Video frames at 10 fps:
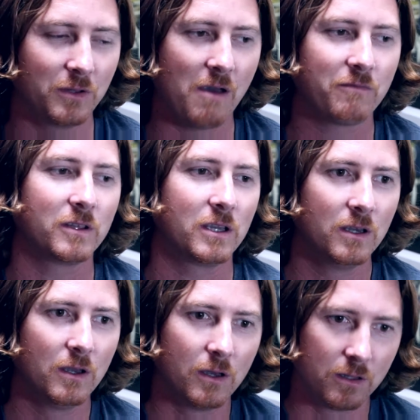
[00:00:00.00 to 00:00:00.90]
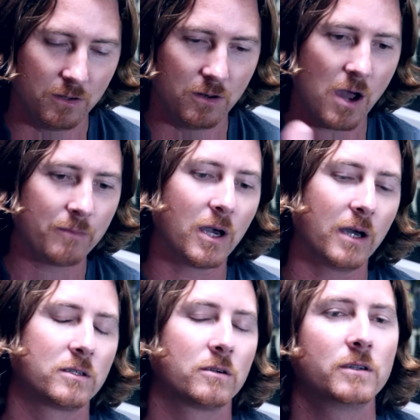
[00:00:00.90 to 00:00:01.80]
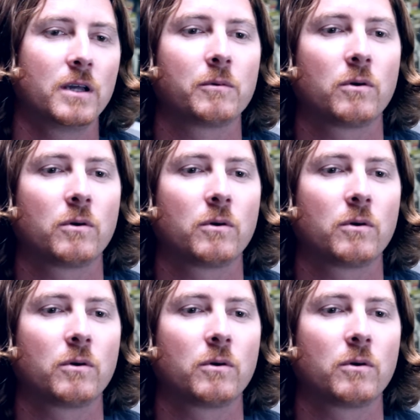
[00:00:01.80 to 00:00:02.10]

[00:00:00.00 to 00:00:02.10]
definitely the knob got turned up